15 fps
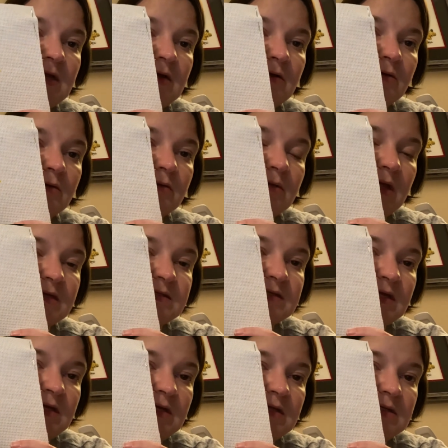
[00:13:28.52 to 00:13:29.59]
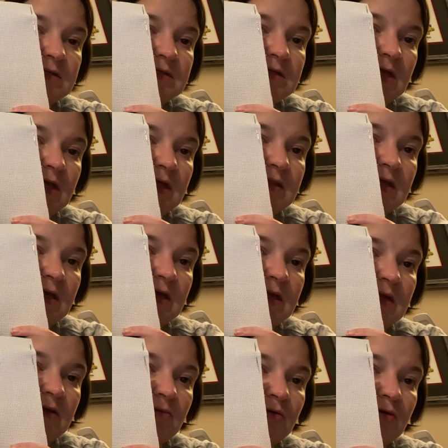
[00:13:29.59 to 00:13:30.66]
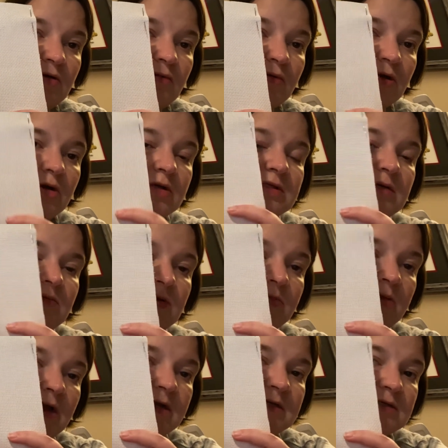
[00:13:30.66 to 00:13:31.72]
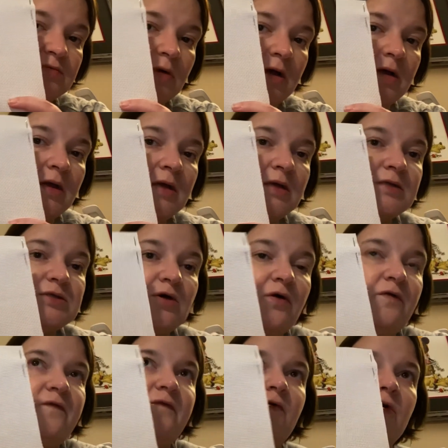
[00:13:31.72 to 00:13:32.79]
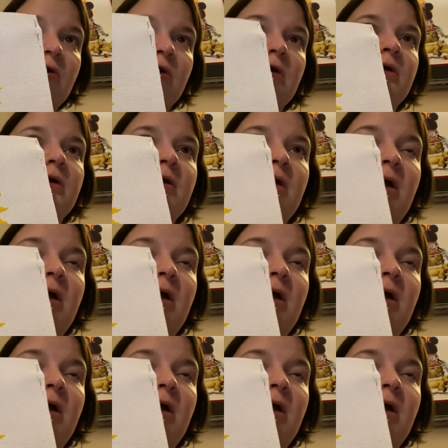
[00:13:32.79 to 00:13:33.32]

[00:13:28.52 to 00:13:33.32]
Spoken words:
or last night, and then I'm going to work on some of the black as well. So for